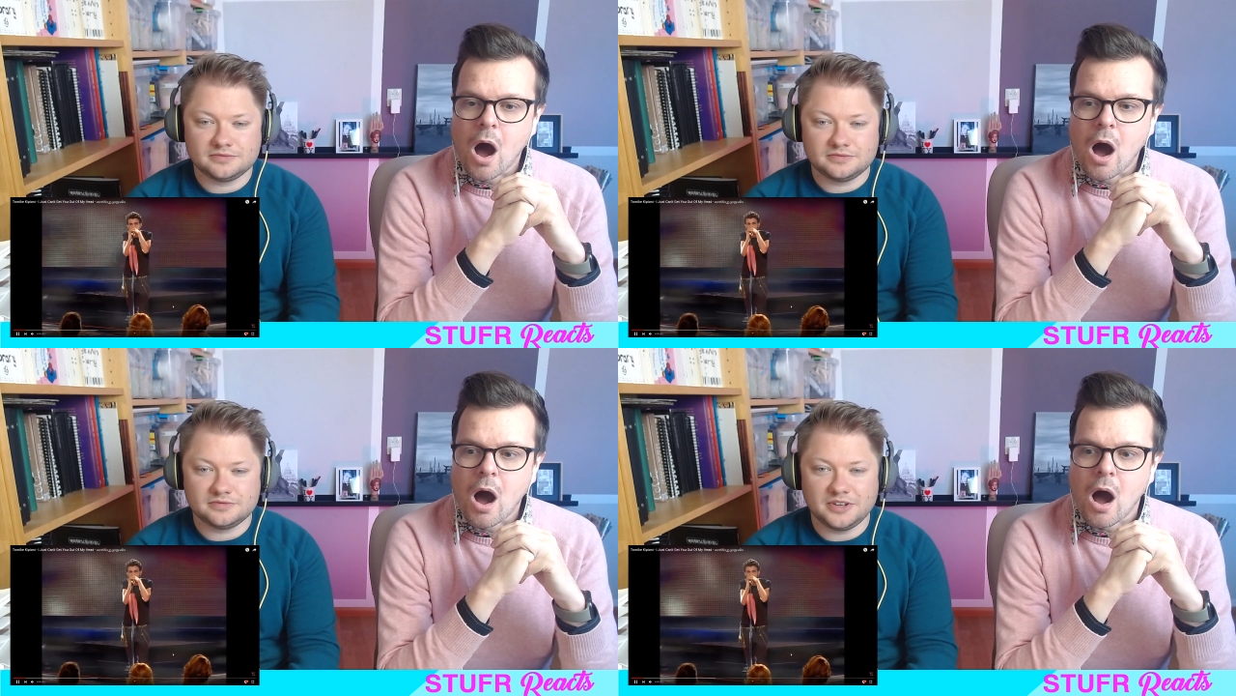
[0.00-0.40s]

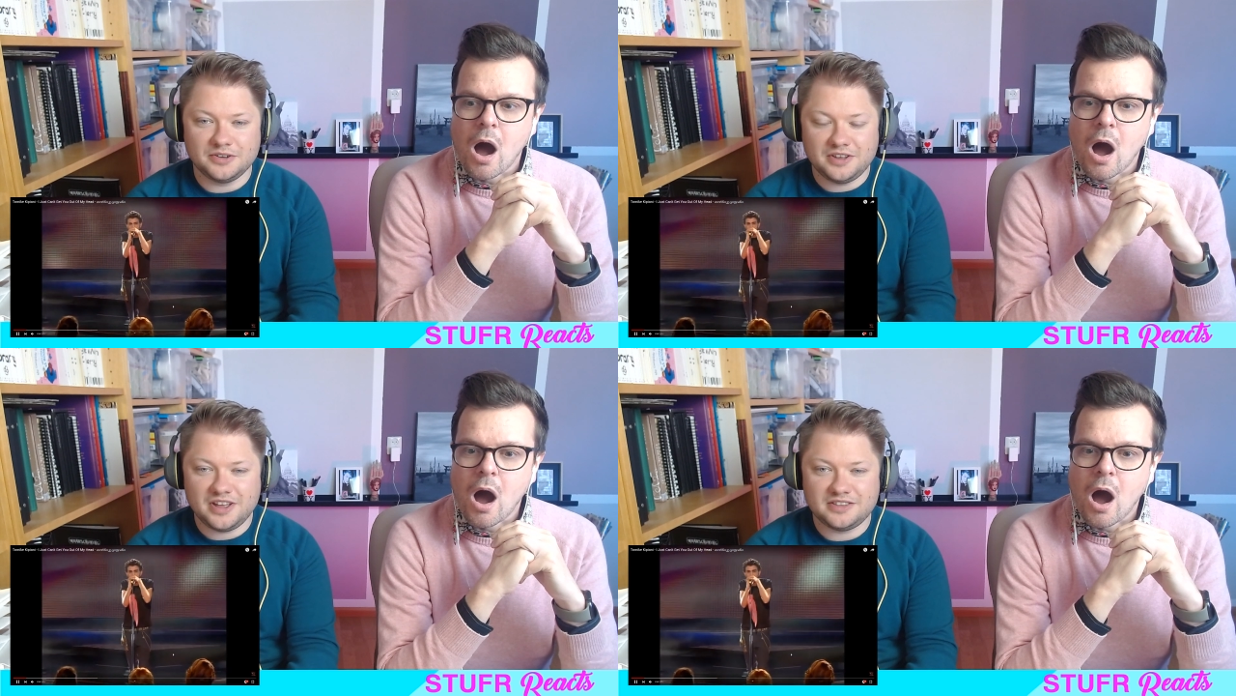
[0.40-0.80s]
Speaker 1: Oh,
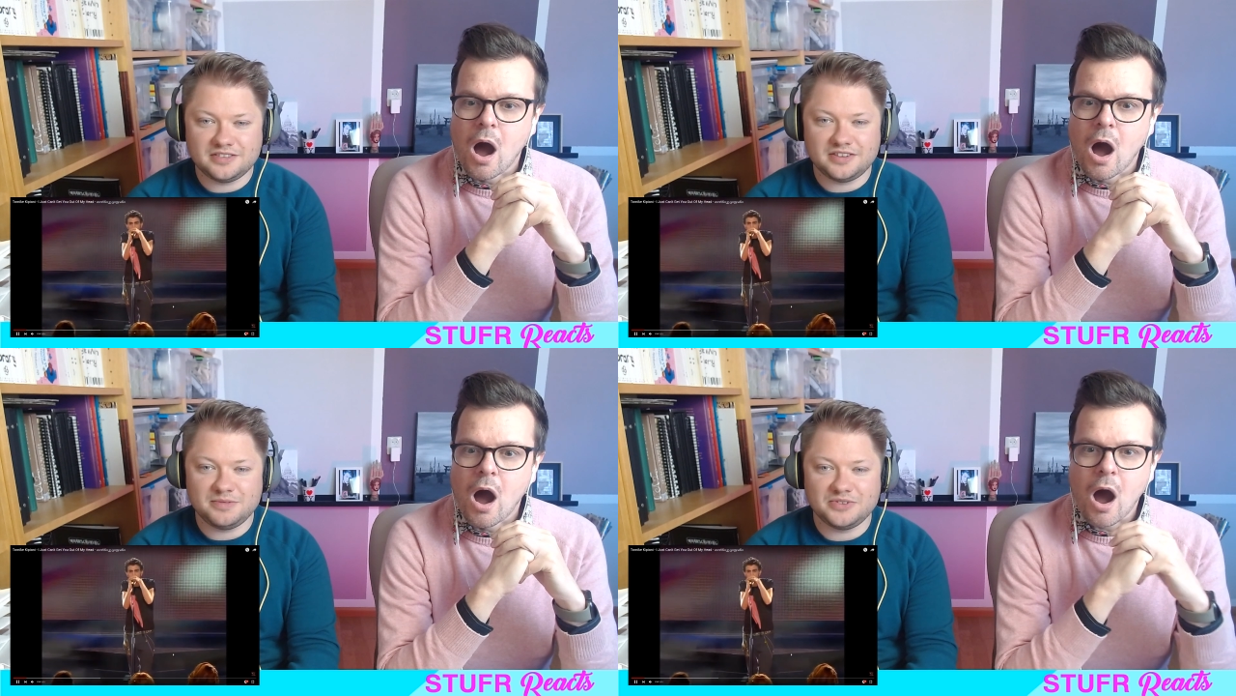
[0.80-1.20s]
yeah, it's the same
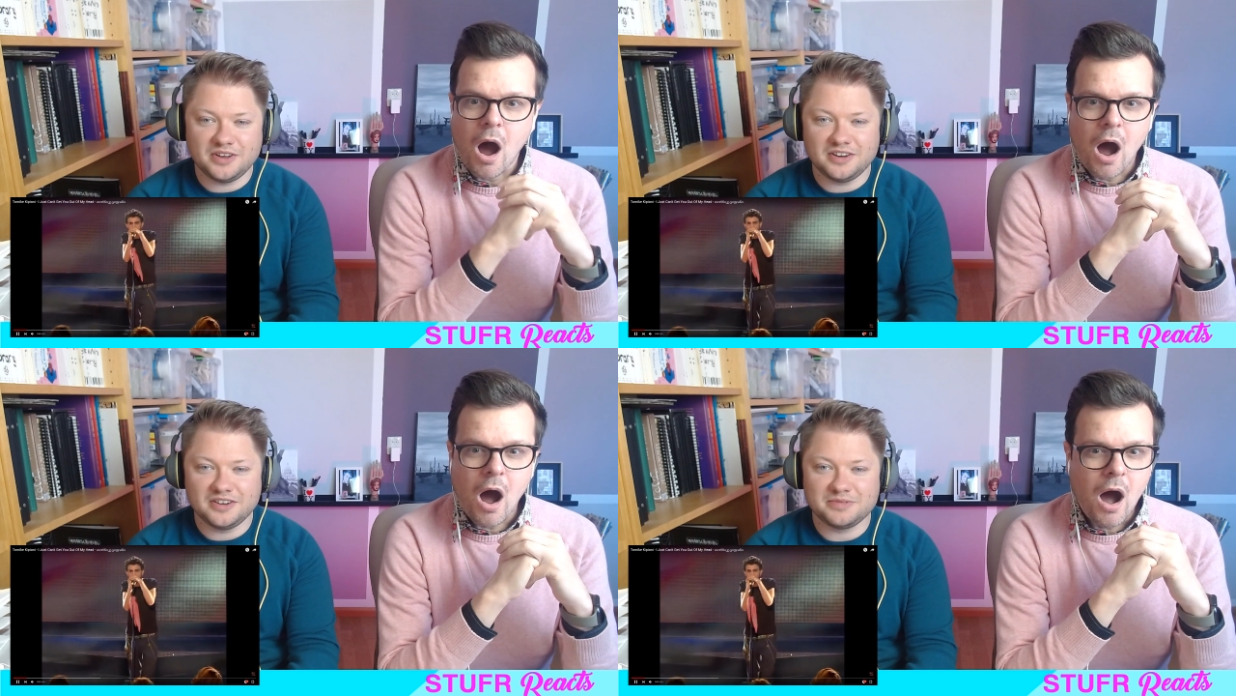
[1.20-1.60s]
song.
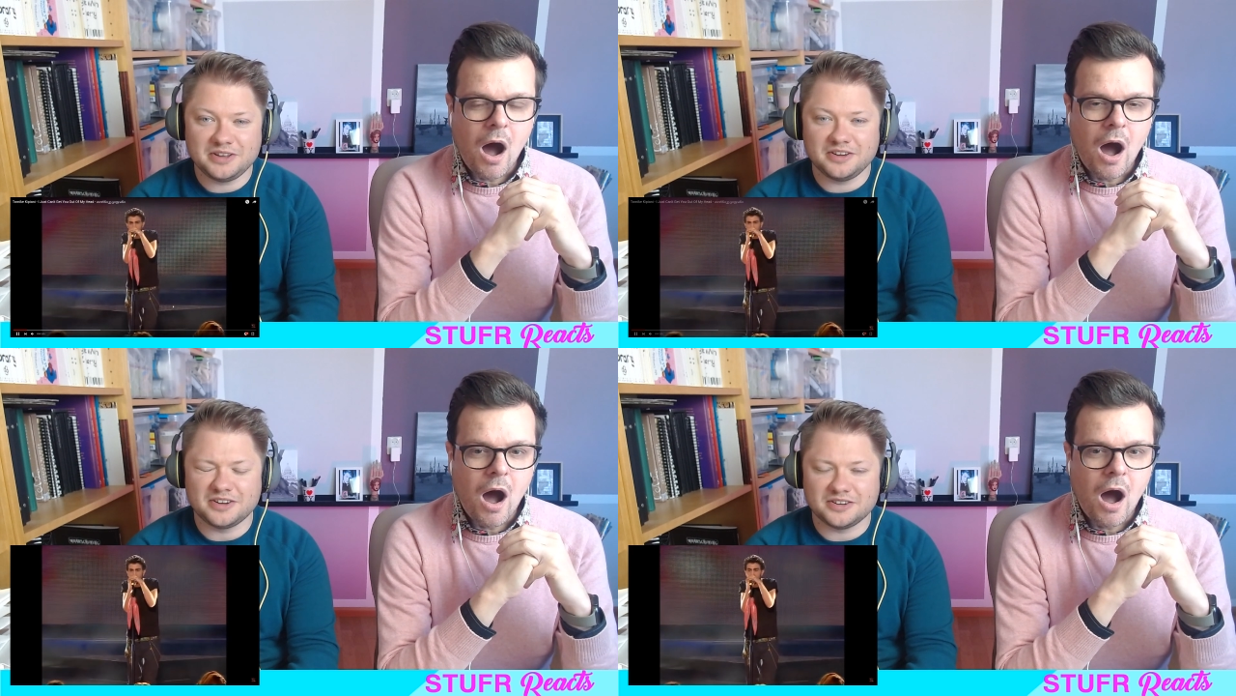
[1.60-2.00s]
Oh, my
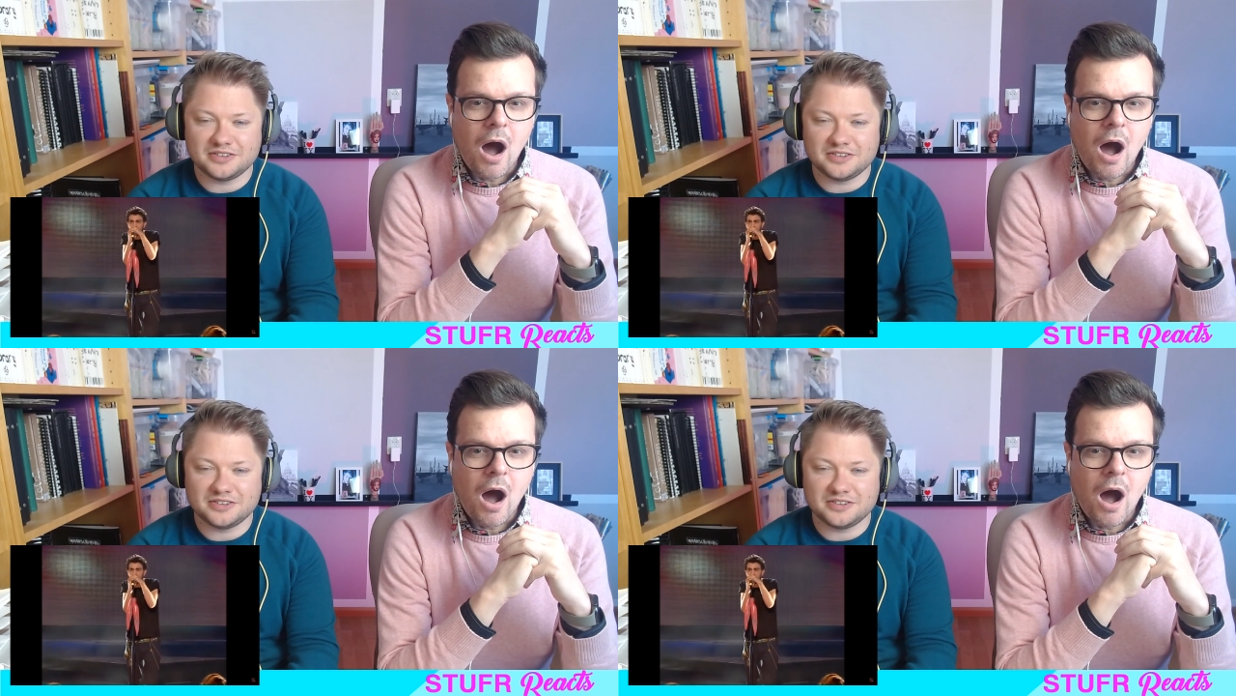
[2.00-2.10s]
God.